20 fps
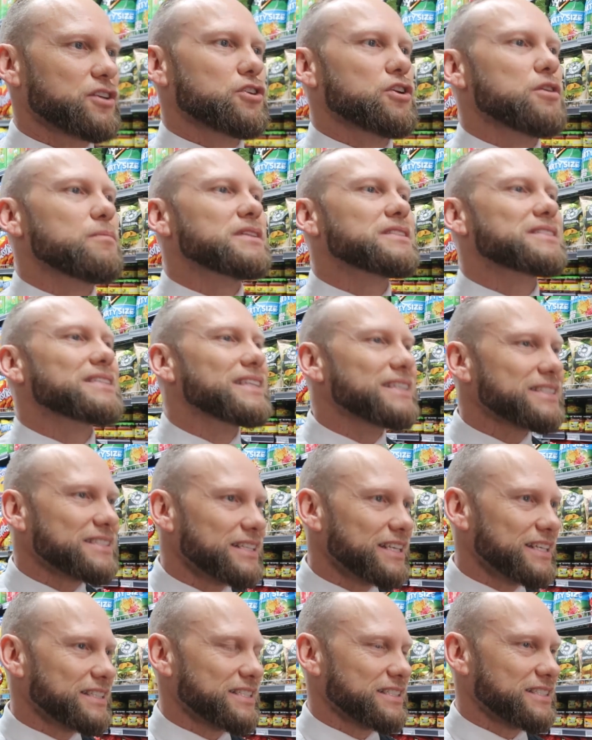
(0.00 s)
humans
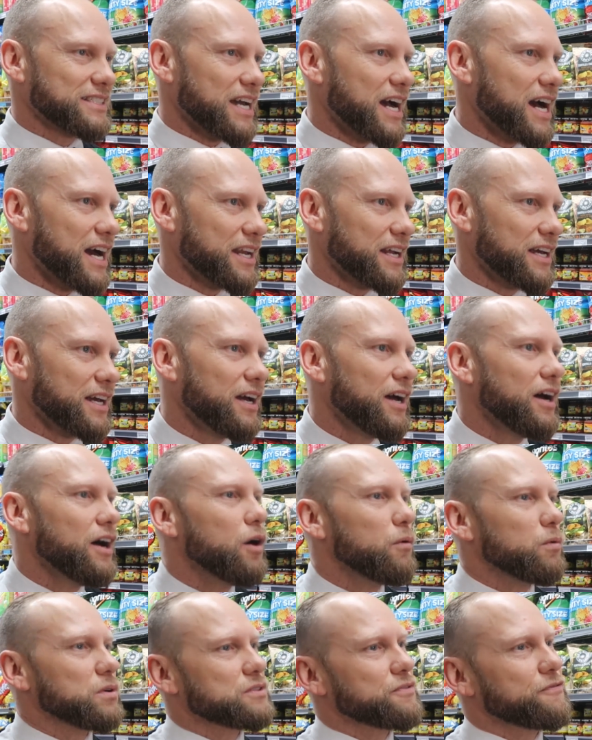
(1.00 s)
listening to data
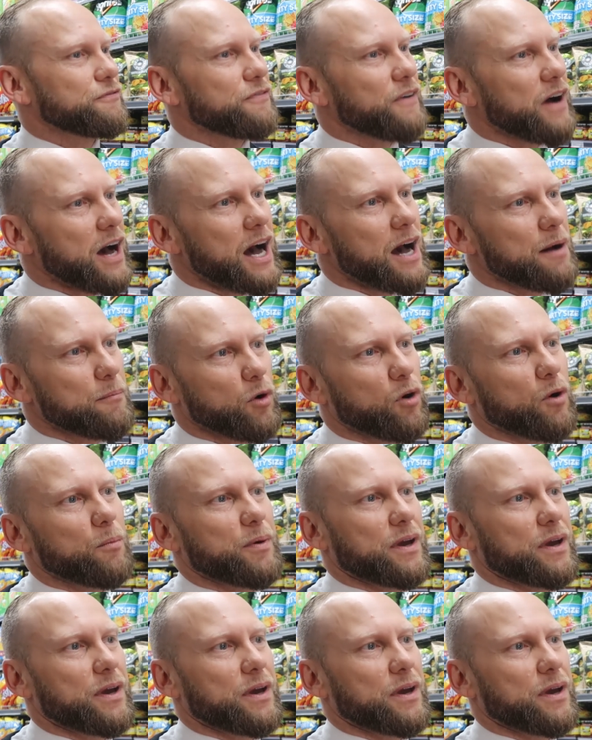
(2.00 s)
was far more